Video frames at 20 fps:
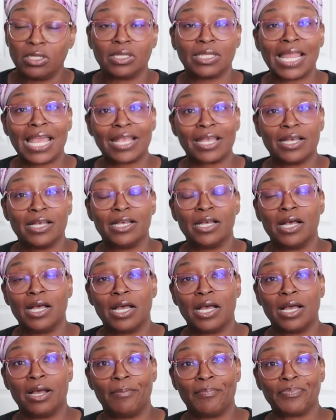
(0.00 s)
like
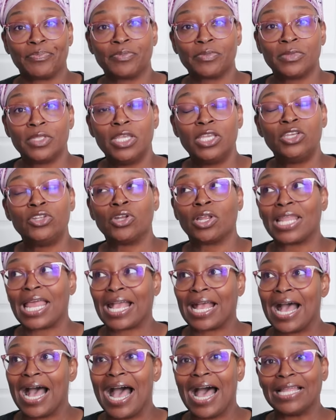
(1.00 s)
a you know,
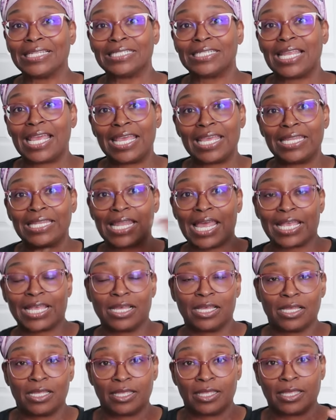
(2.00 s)
like a holiday, like
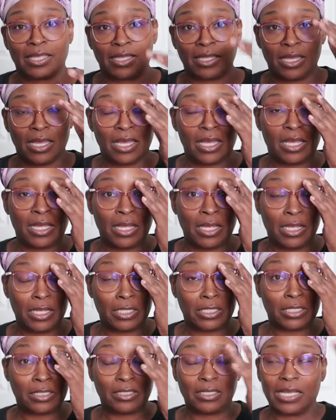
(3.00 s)

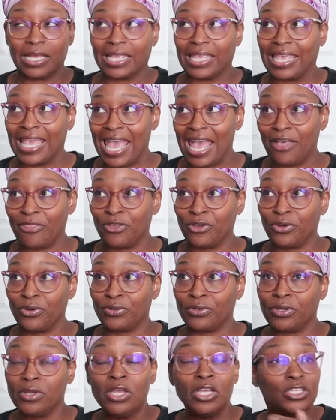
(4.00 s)
a
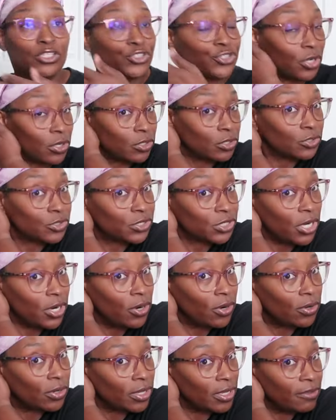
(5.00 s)
gathered circle
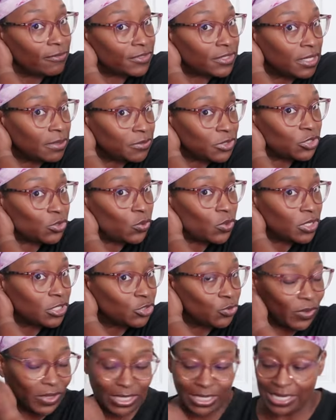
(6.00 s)
skirt of some
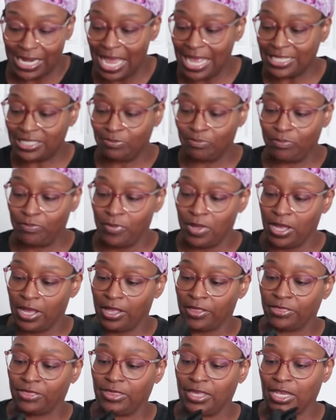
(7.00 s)
sorts with a nice
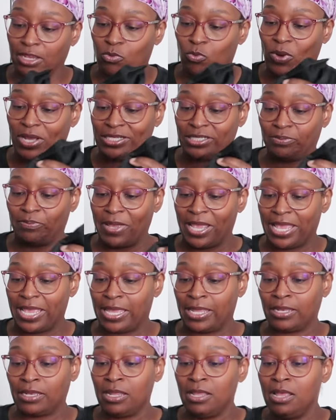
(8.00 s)
thick
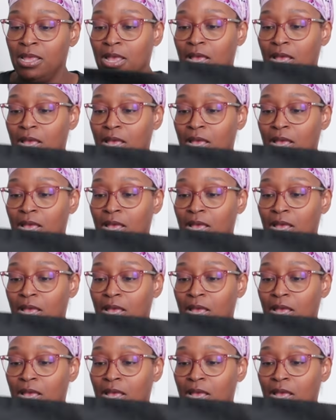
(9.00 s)
waistband,